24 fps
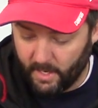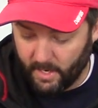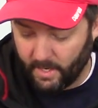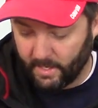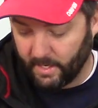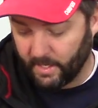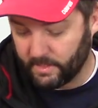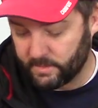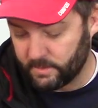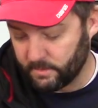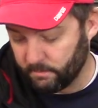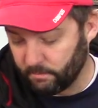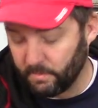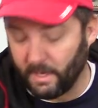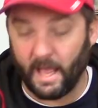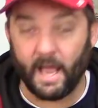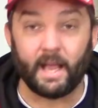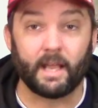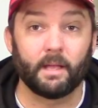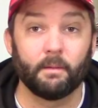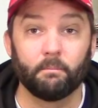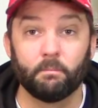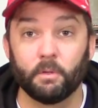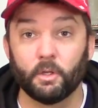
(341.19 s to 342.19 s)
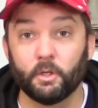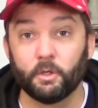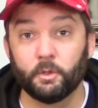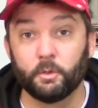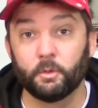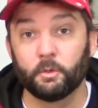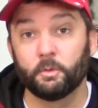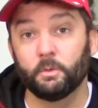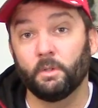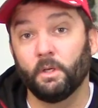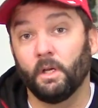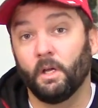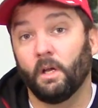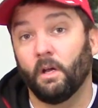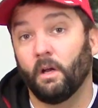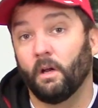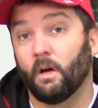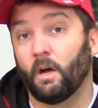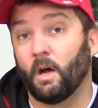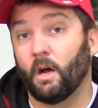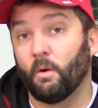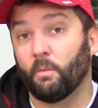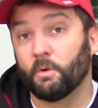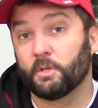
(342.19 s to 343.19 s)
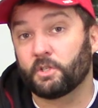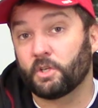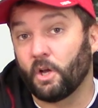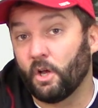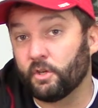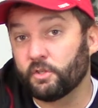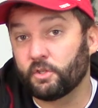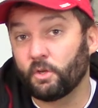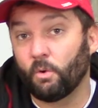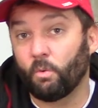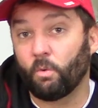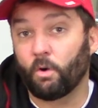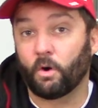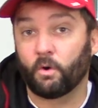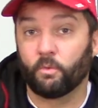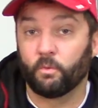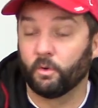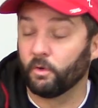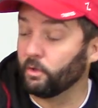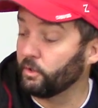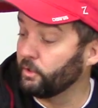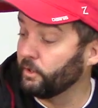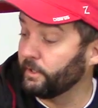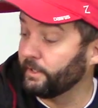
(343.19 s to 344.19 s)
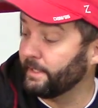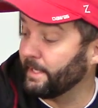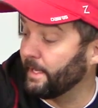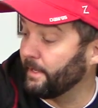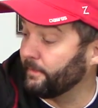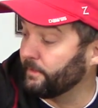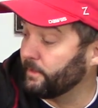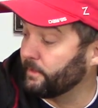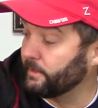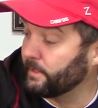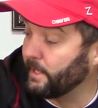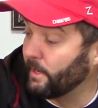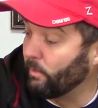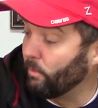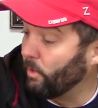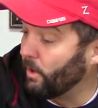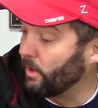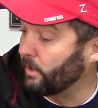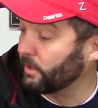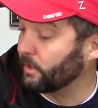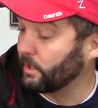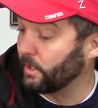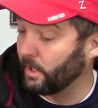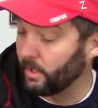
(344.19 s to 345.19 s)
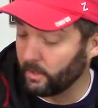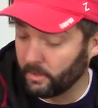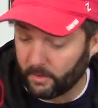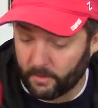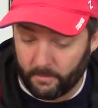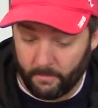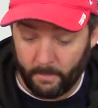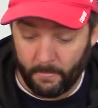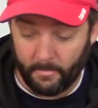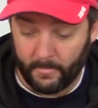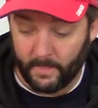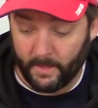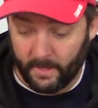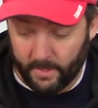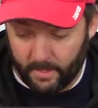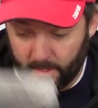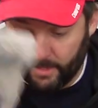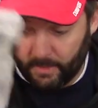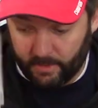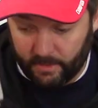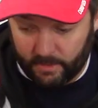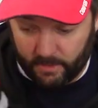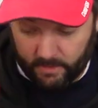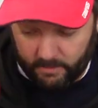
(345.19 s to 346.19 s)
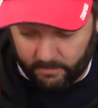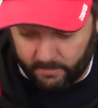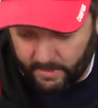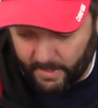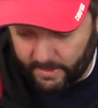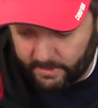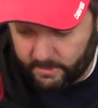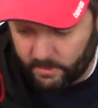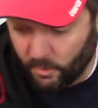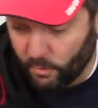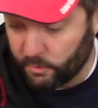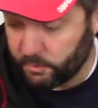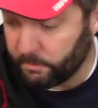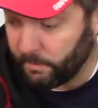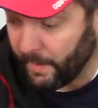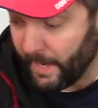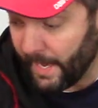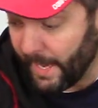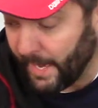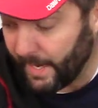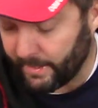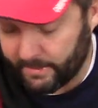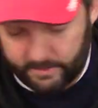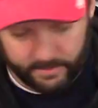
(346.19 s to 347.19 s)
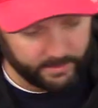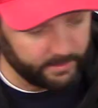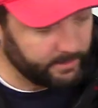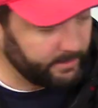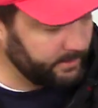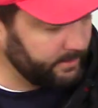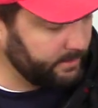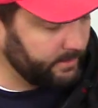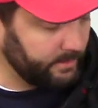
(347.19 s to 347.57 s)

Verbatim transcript: I got some black and blue, uh, which also work real good down there in that watercolor. Got those packed.